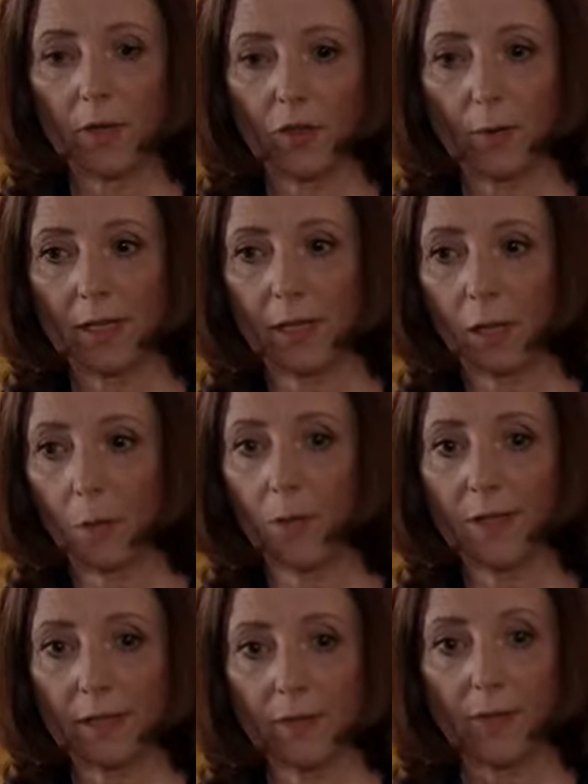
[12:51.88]
that she was in a
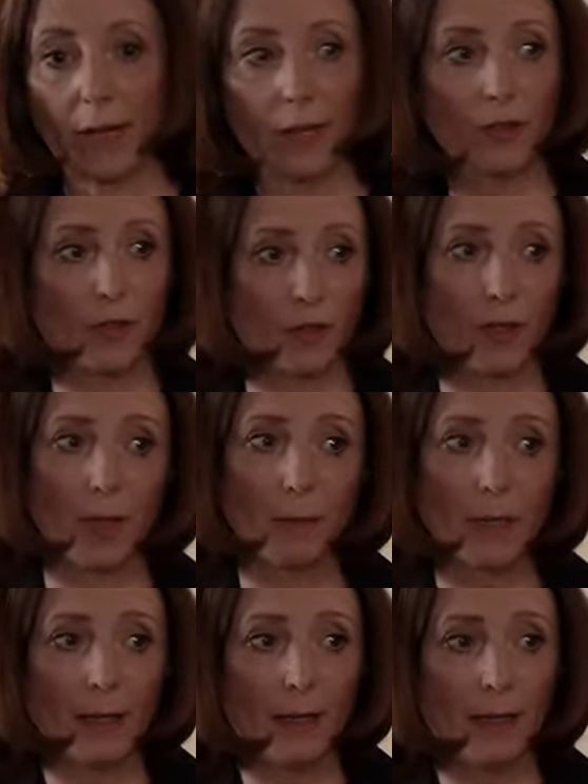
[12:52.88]
coercive
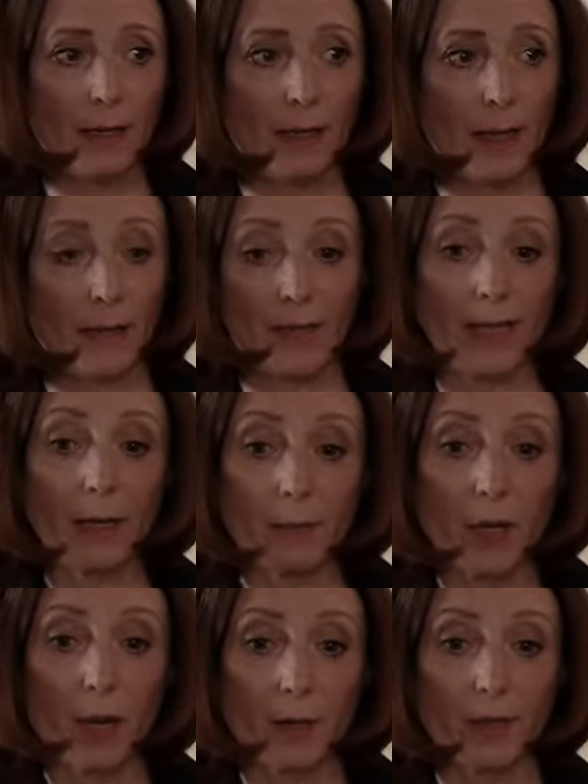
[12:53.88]
relationship. And the same
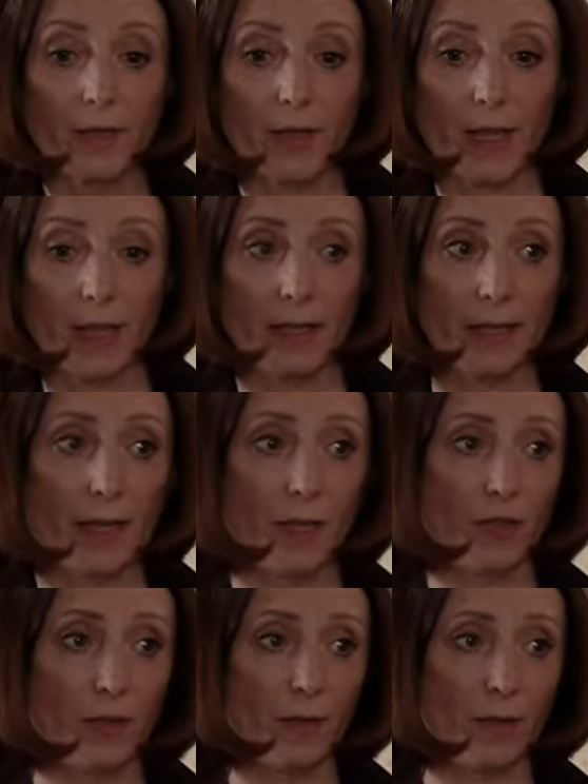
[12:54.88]
goes for the
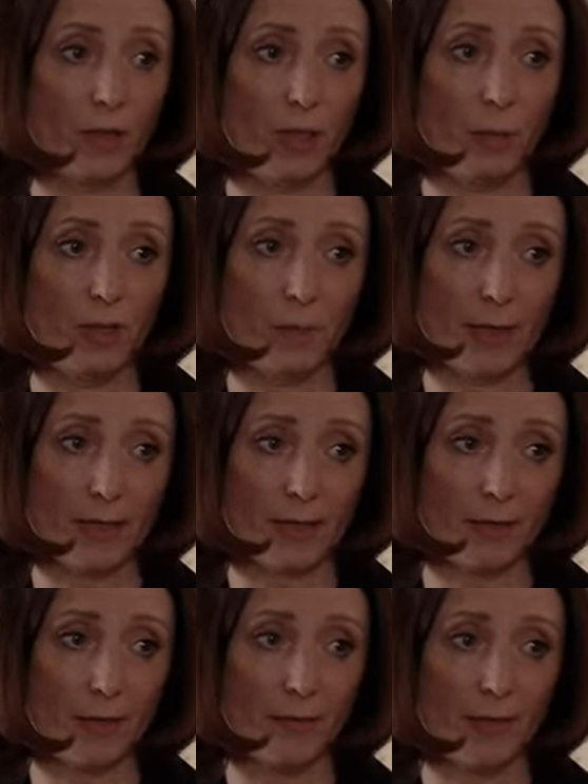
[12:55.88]
accusation that she was
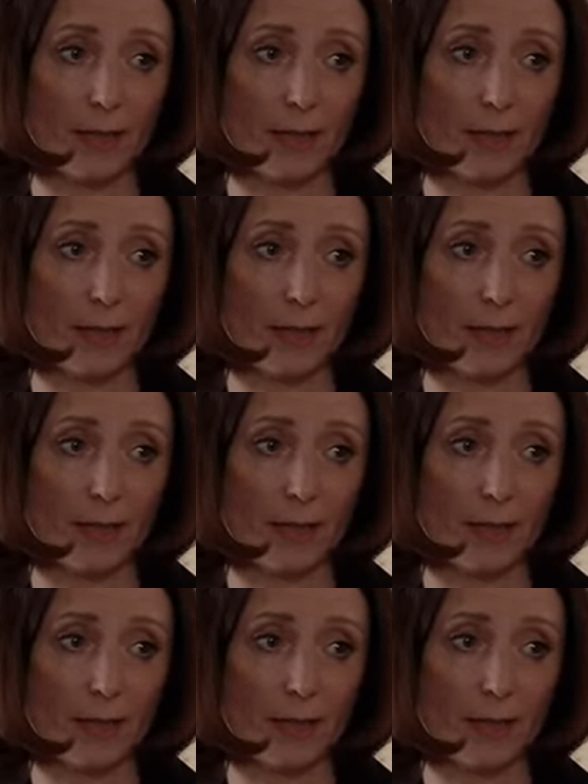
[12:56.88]
passed around for